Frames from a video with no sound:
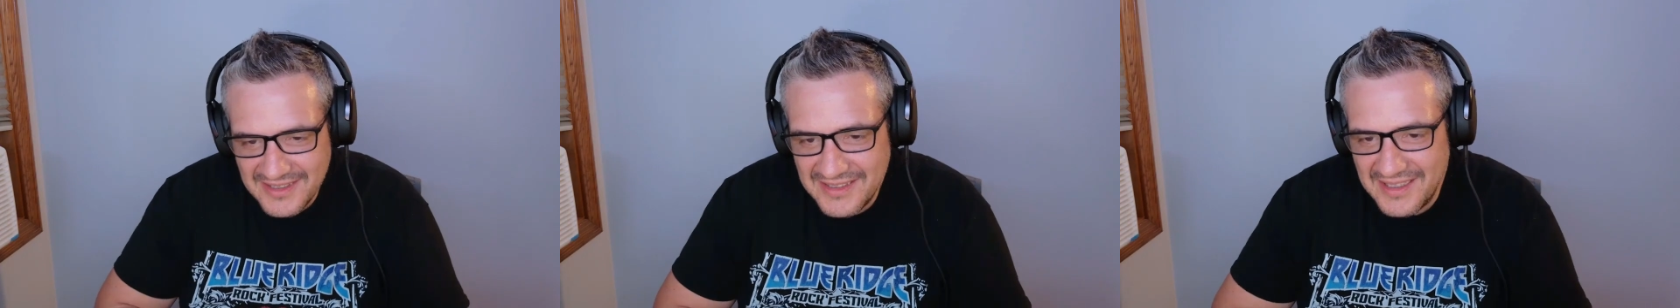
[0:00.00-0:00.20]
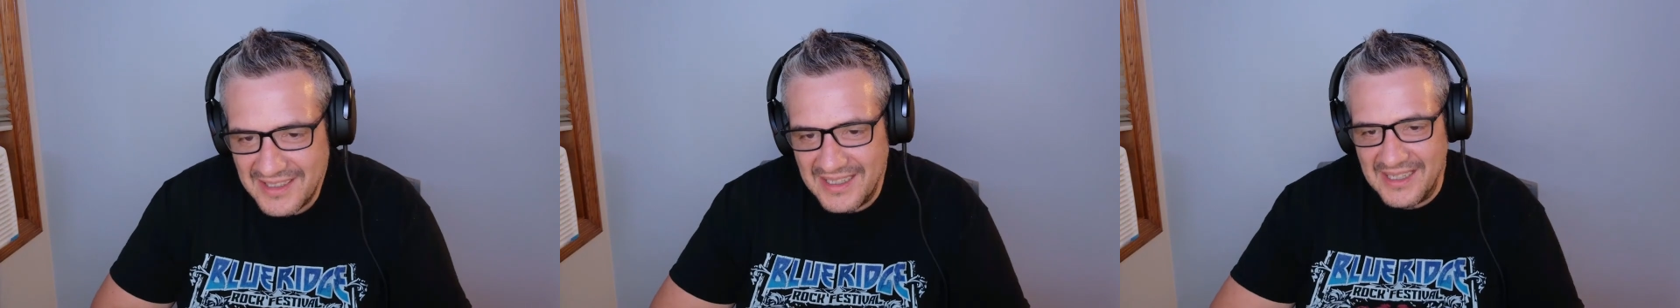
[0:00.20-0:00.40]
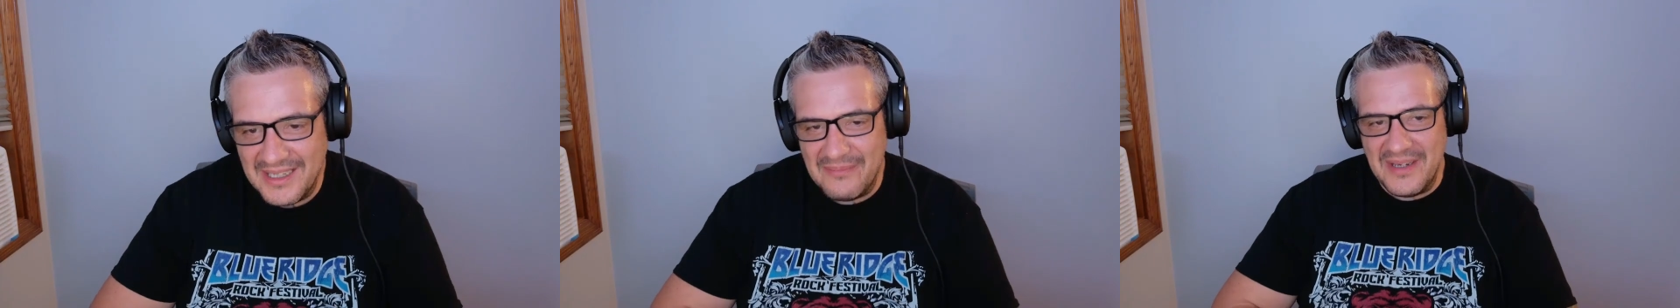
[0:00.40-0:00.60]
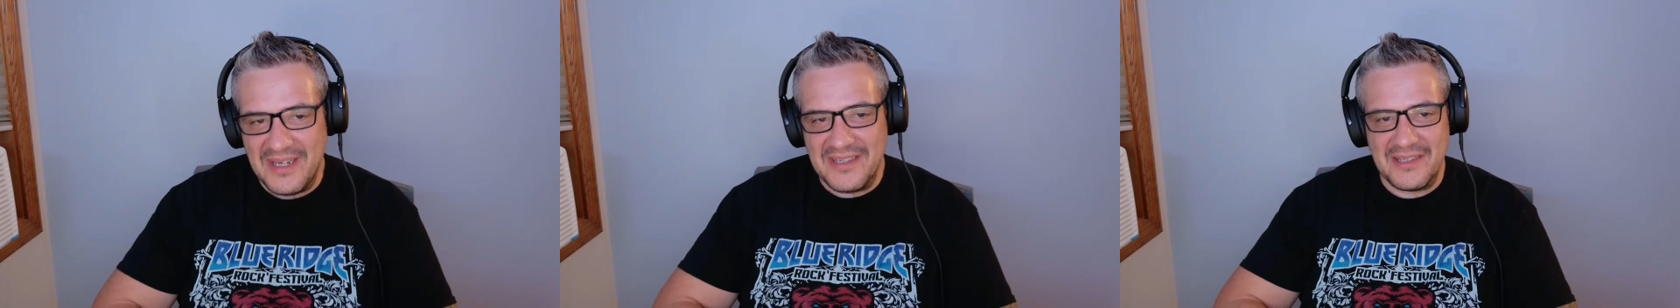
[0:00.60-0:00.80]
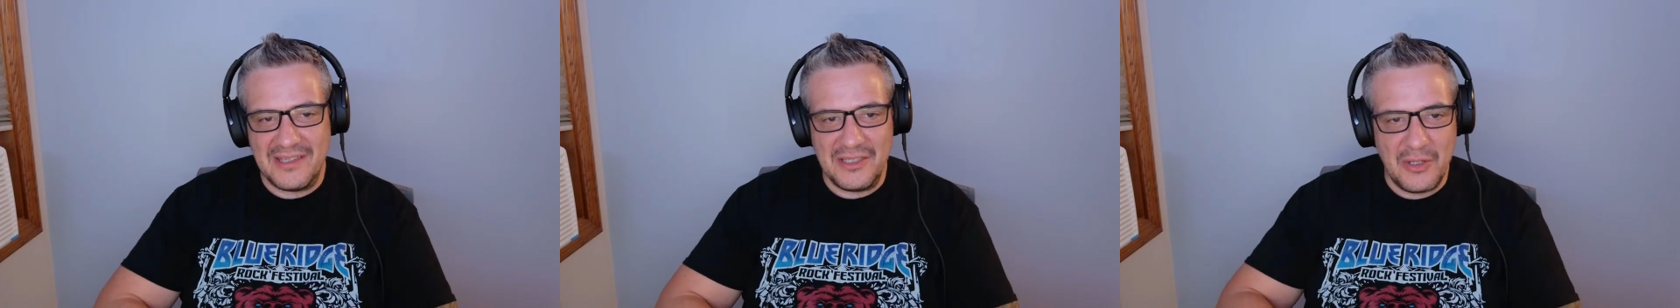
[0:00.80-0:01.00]
And he
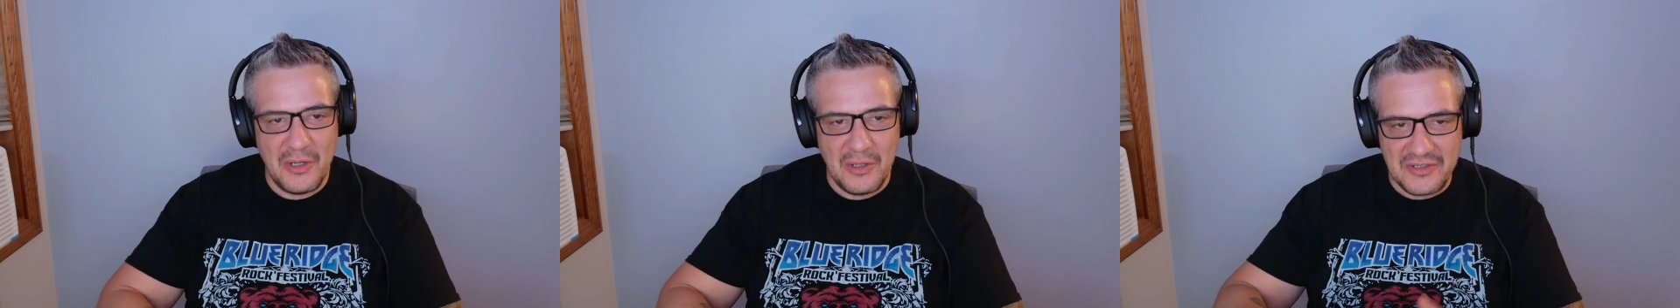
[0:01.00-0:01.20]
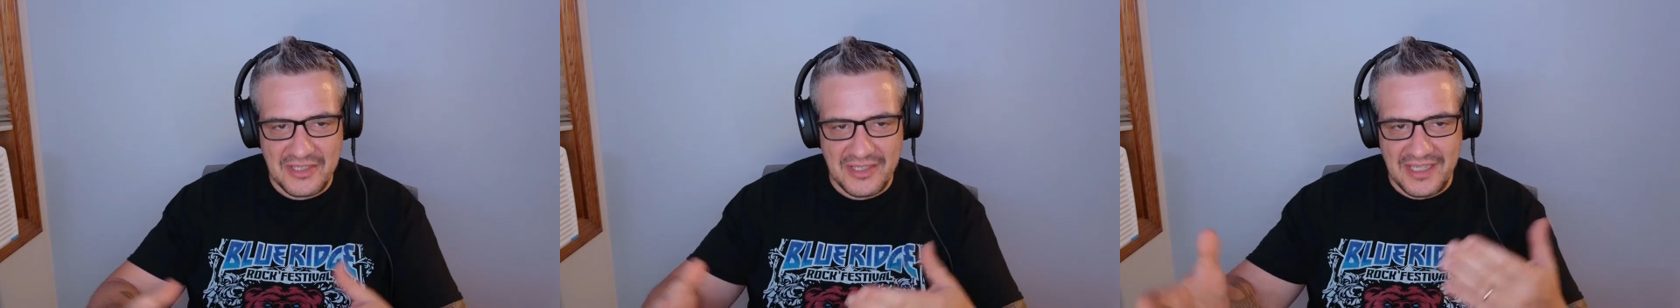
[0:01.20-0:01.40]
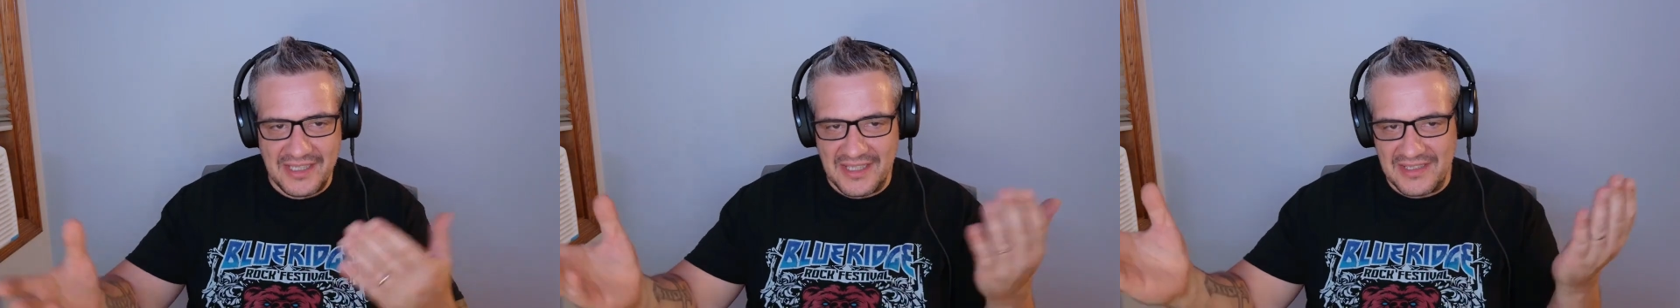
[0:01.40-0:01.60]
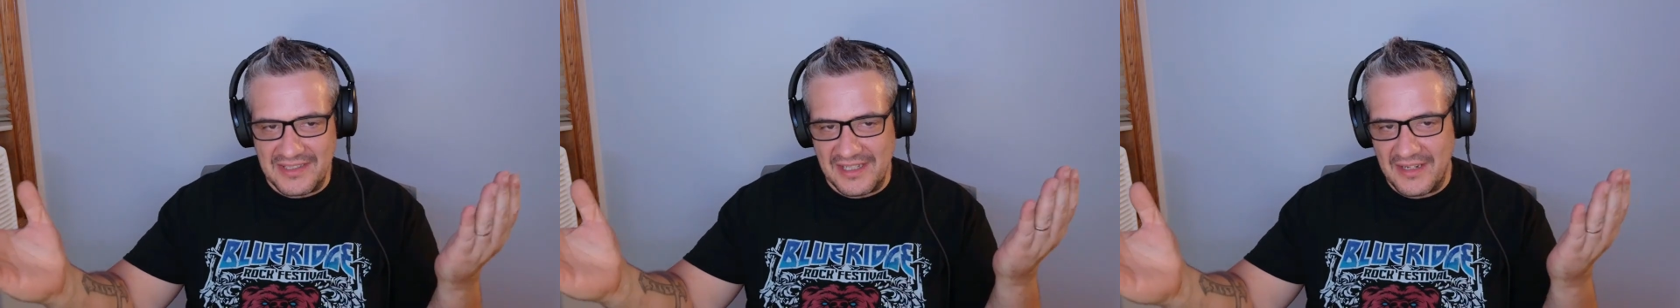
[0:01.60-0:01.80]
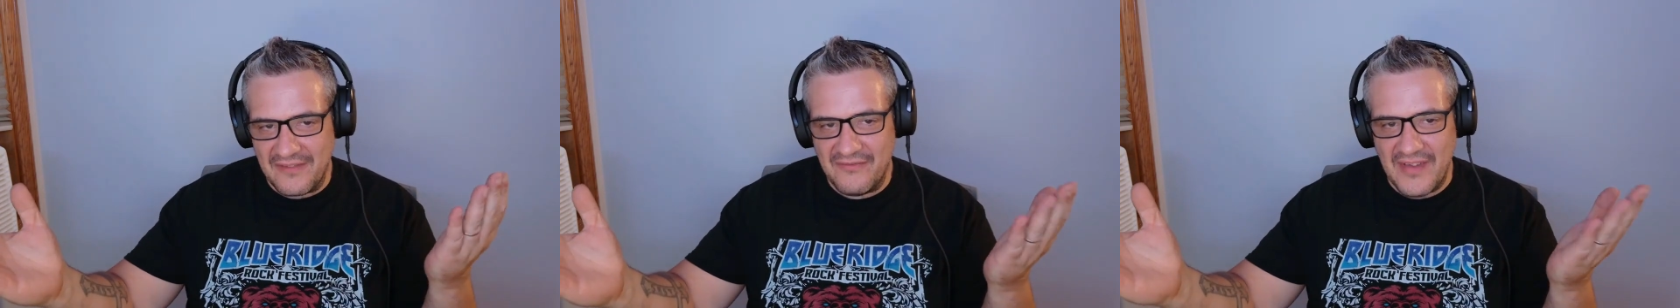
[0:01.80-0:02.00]
basically goes to like this
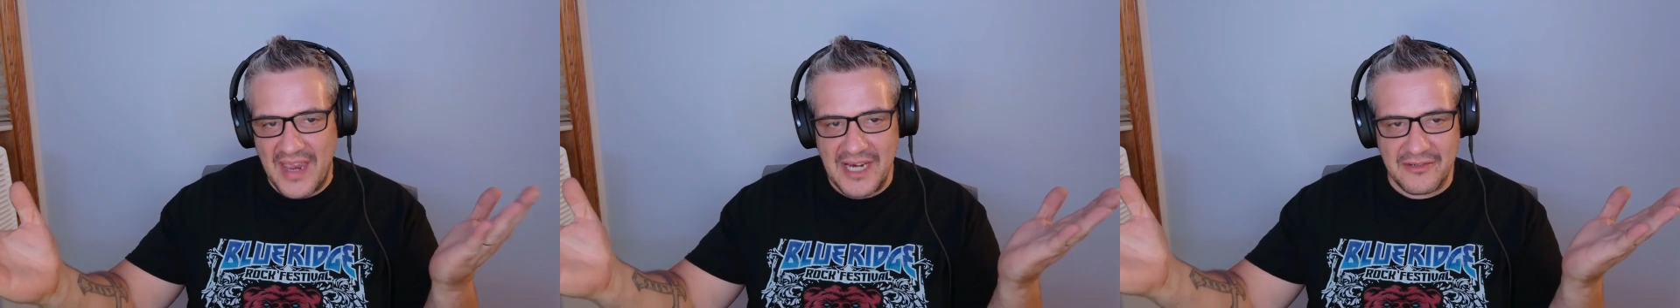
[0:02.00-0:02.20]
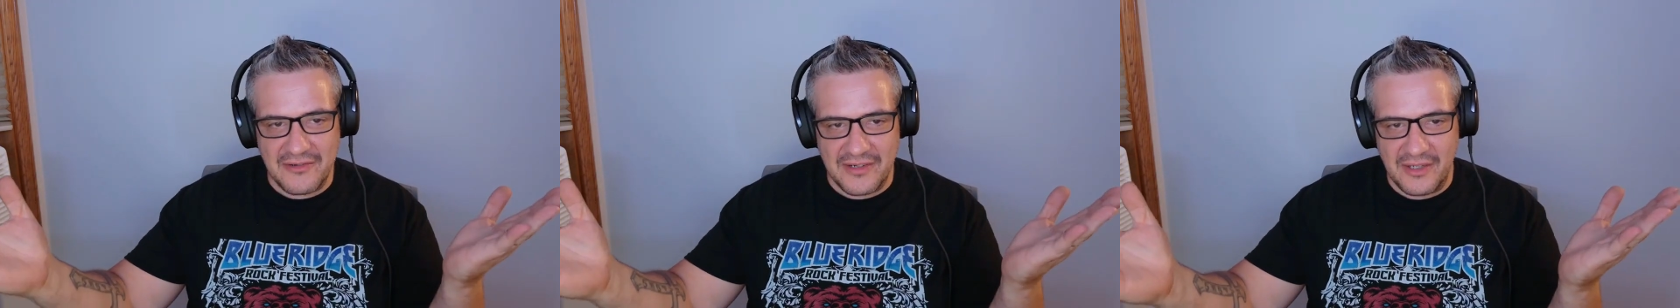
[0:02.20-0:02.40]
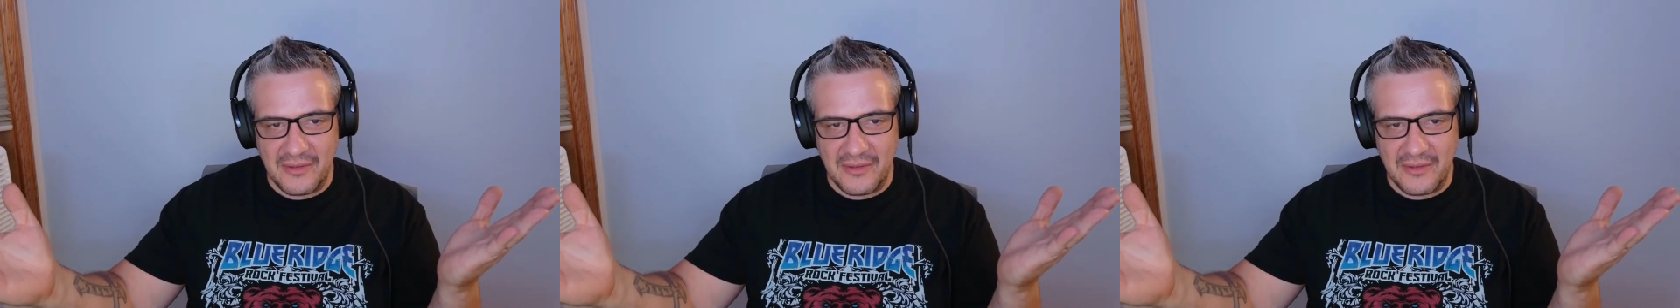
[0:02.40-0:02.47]
like factory